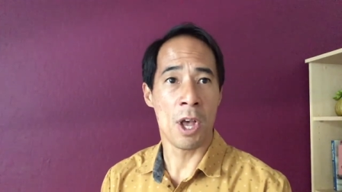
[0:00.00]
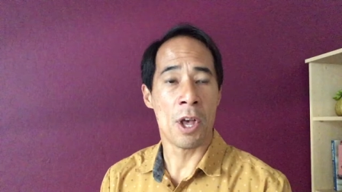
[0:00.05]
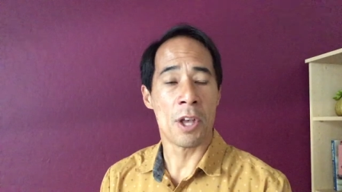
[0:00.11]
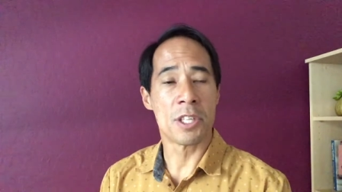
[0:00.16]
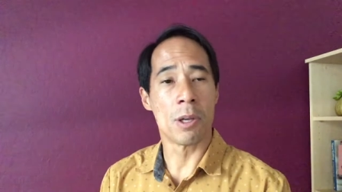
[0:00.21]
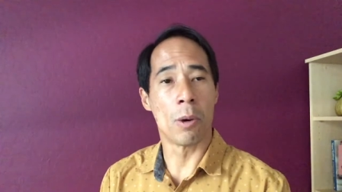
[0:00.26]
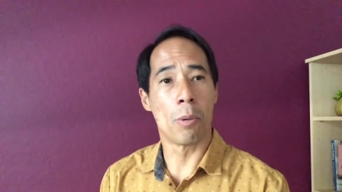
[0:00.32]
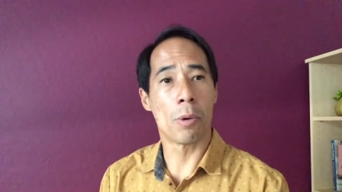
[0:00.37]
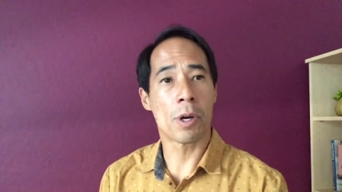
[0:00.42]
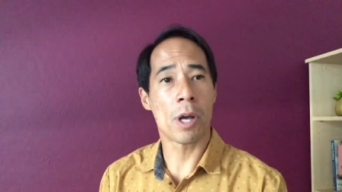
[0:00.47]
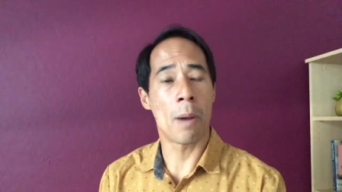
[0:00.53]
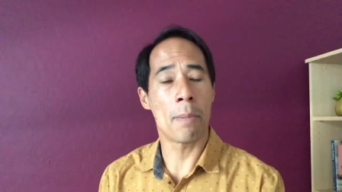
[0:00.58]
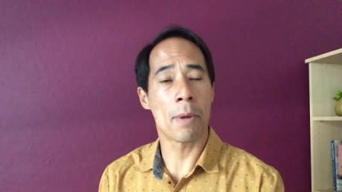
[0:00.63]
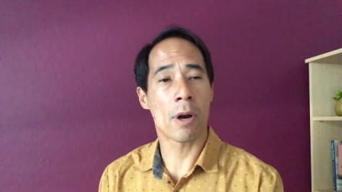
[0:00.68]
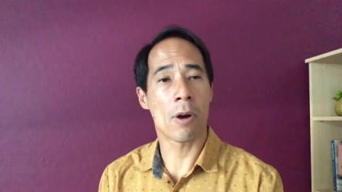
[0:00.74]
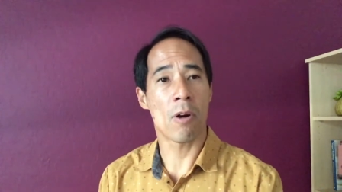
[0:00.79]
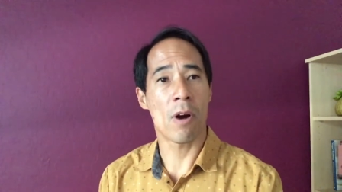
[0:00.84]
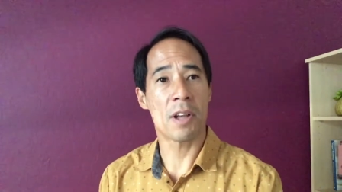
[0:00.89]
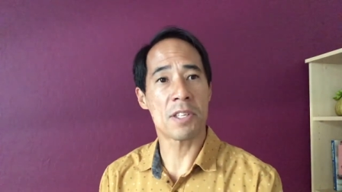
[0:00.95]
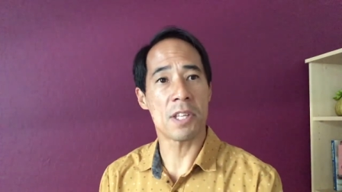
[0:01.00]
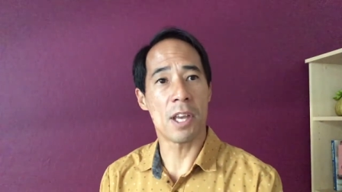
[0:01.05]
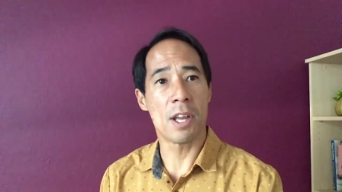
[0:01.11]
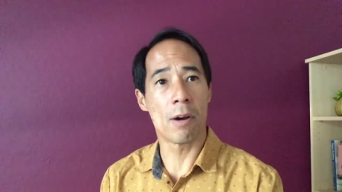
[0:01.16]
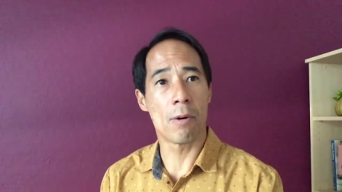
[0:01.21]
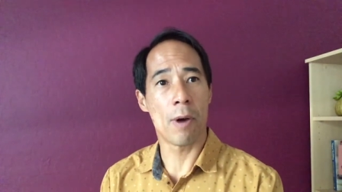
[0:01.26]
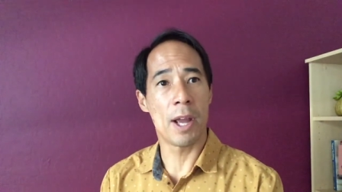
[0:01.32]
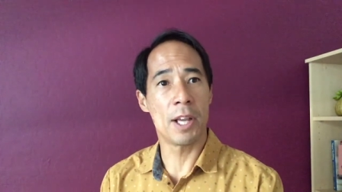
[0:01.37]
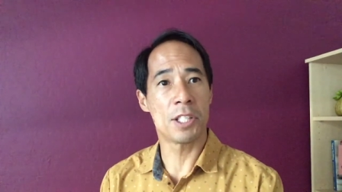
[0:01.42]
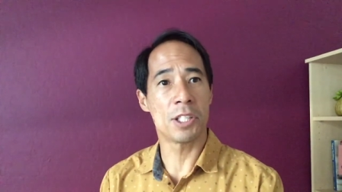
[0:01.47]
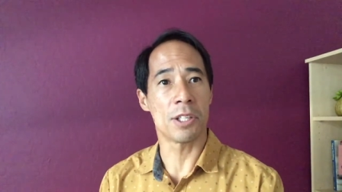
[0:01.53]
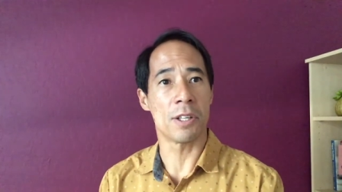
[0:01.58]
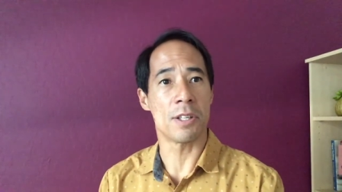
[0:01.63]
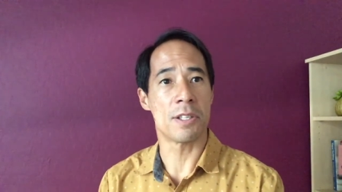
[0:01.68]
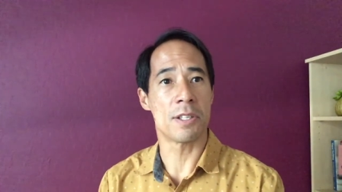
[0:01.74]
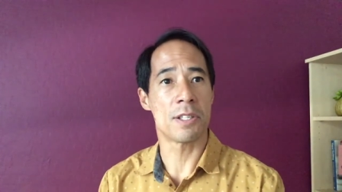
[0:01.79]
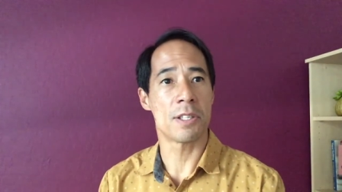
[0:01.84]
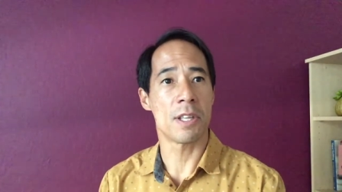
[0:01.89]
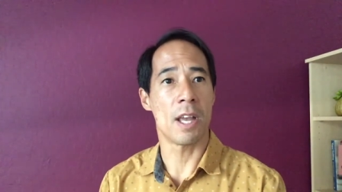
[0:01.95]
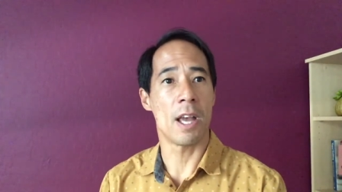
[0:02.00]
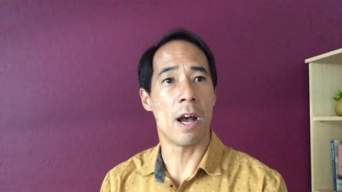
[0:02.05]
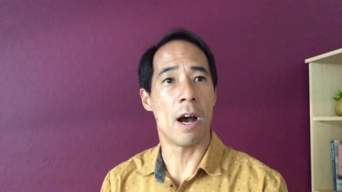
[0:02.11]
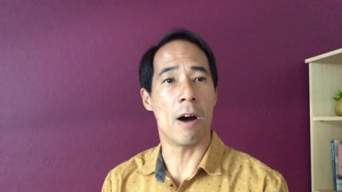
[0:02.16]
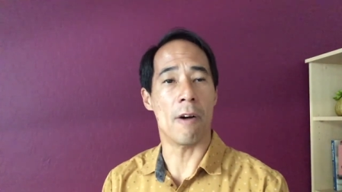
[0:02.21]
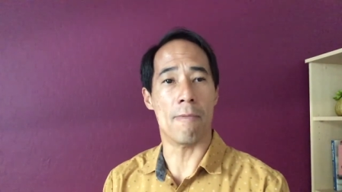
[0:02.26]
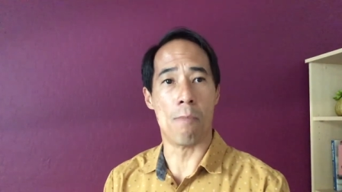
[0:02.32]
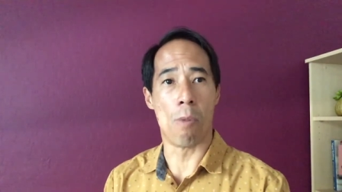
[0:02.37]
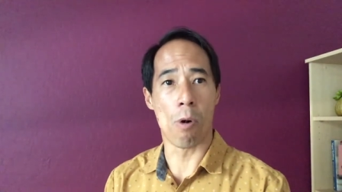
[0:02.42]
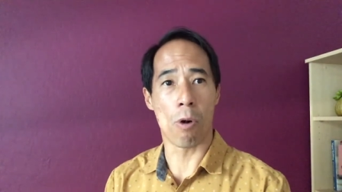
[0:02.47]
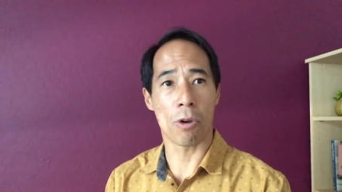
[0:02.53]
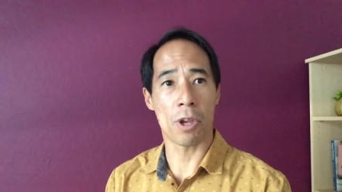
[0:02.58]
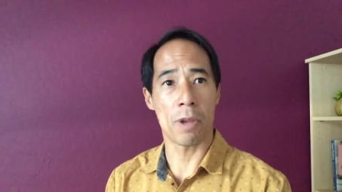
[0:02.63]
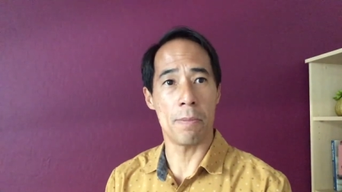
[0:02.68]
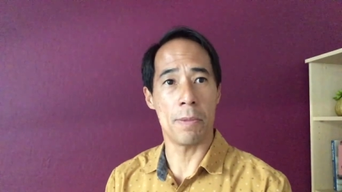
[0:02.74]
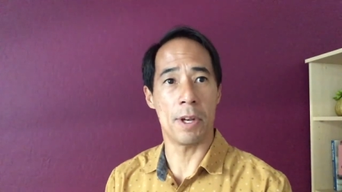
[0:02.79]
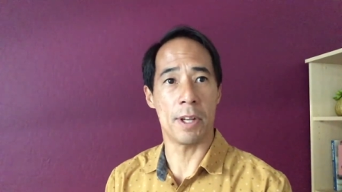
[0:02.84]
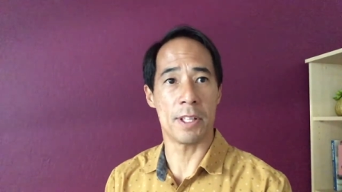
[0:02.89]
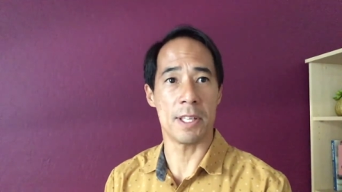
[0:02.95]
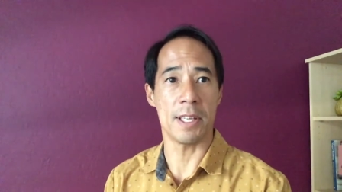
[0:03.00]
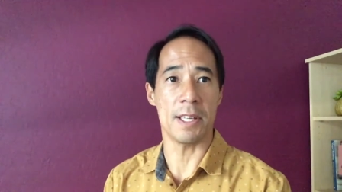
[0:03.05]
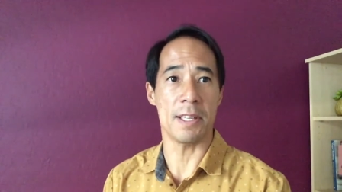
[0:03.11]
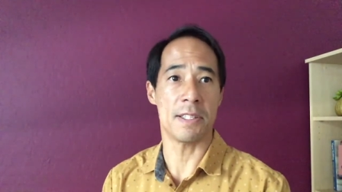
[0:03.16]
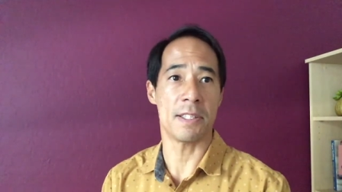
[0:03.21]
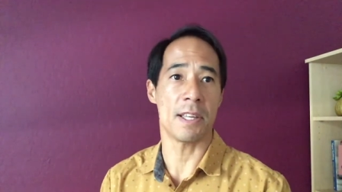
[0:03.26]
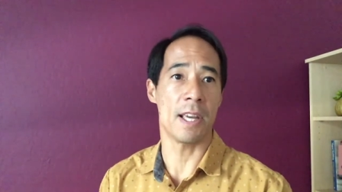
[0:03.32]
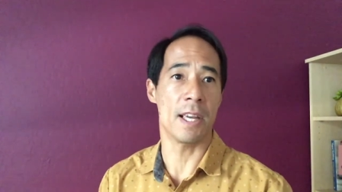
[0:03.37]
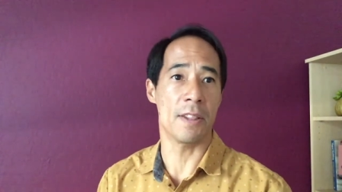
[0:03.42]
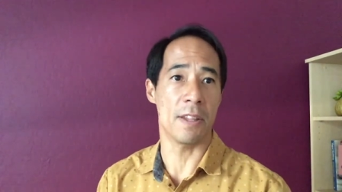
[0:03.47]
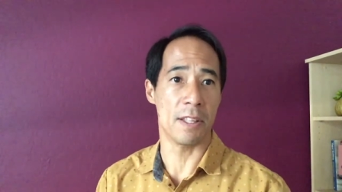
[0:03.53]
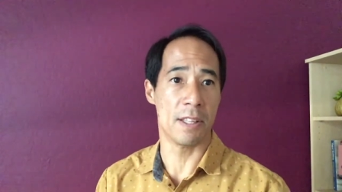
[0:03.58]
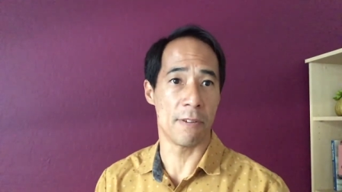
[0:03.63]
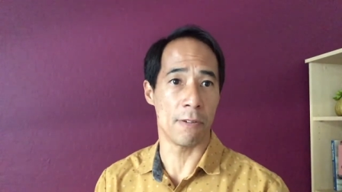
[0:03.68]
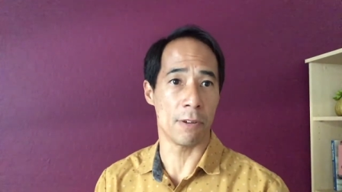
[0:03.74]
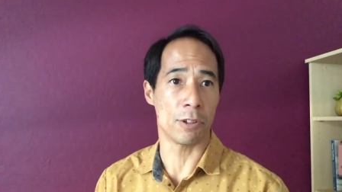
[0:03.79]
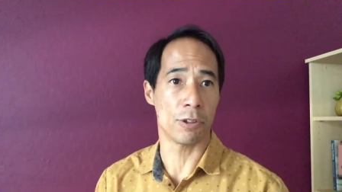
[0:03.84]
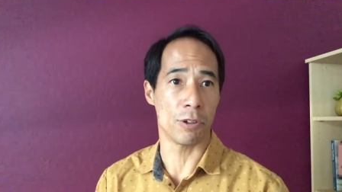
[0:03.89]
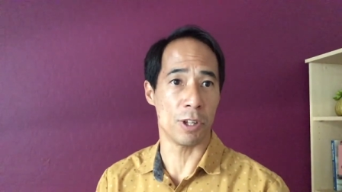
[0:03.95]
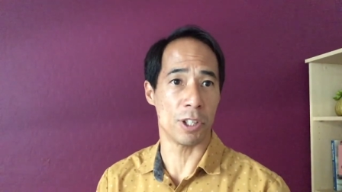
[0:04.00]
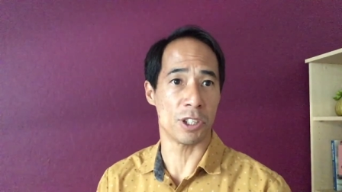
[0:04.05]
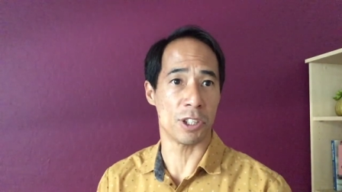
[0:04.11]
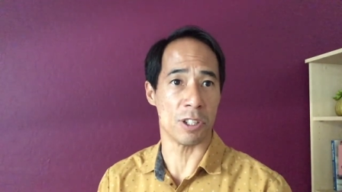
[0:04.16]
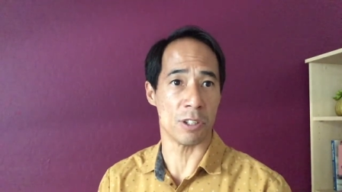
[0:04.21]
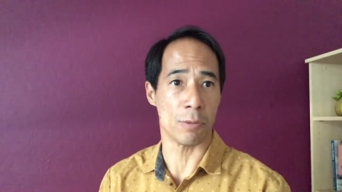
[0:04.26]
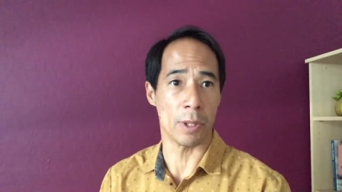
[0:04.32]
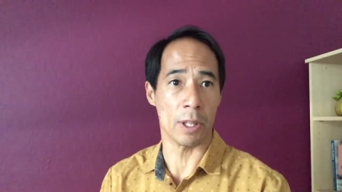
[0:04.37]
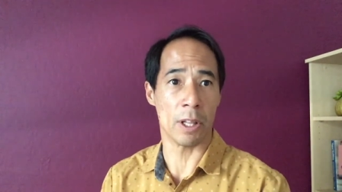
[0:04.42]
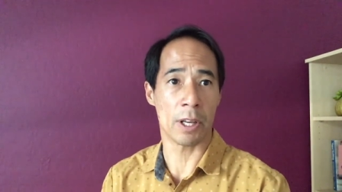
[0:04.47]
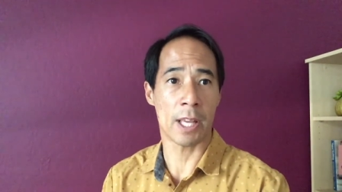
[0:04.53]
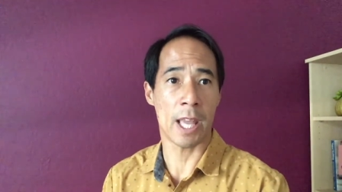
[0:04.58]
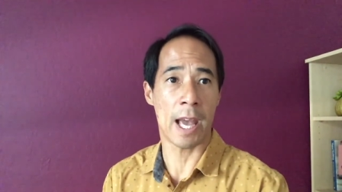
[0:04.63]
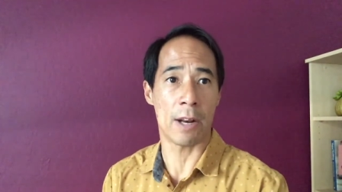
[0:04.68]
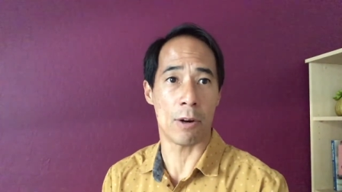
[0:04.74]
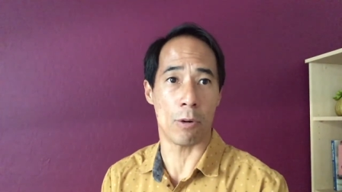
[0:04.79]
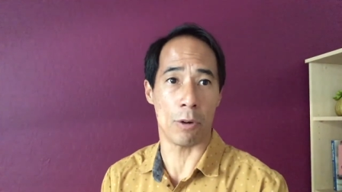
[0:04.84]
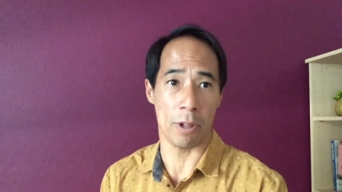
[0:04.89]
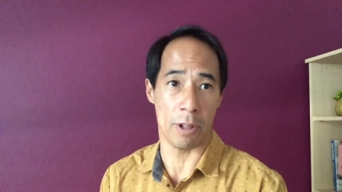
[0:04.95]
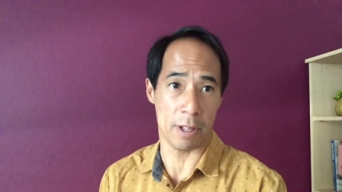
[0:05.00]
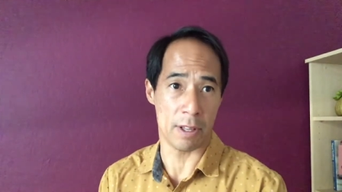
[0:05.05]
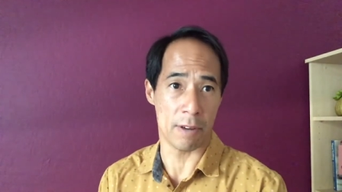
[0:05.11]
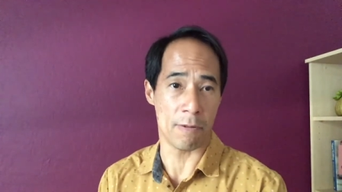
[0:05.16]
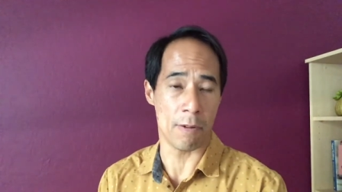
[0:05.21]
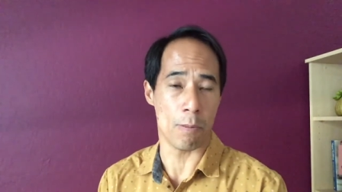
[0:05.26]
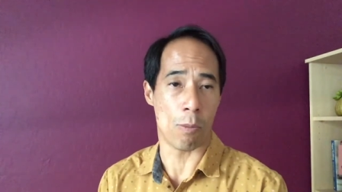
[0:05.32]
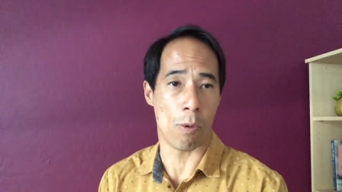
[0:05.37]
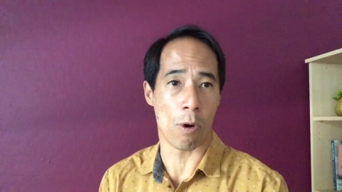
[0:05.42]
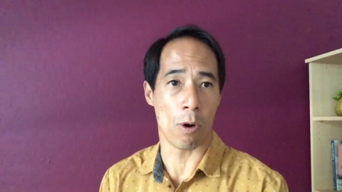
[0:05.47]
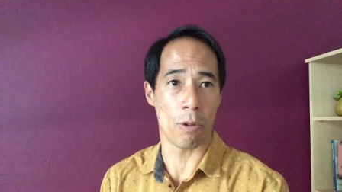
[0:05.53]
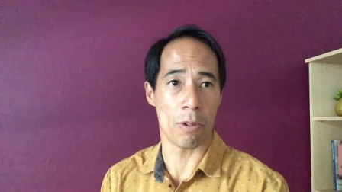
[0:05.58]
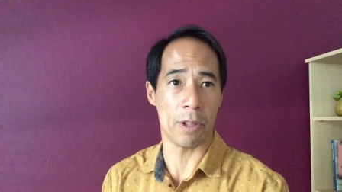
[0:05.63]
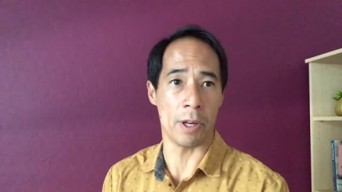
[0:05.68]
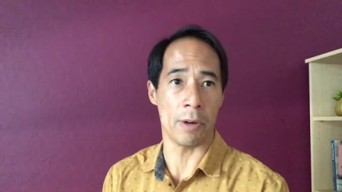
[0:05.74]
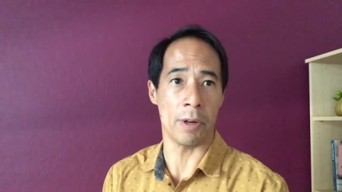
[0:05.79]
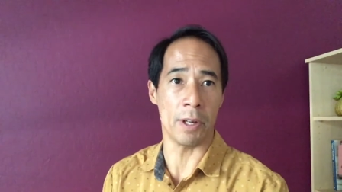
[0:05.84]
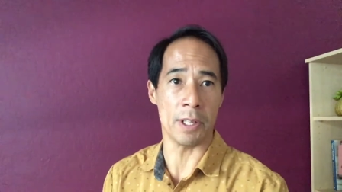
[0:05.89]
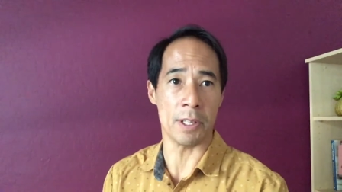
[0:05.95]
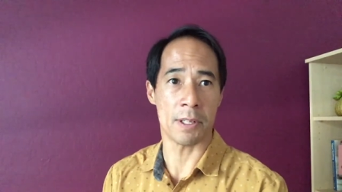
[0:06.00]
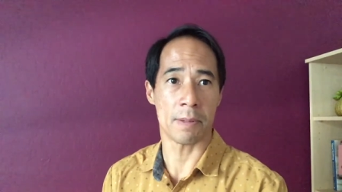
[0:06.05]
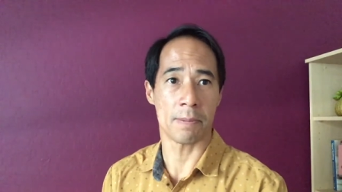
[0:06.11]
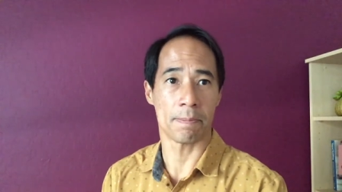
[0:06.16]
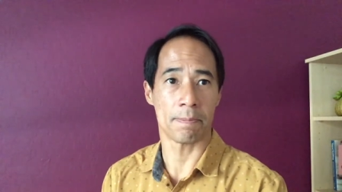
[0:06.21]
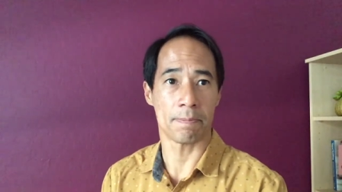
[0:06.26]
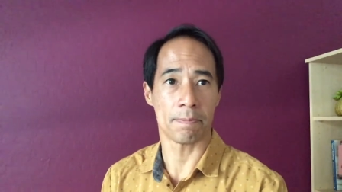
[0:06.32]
So we'll come across iterations of moral communities in the different traditions we look at or the different moral theories.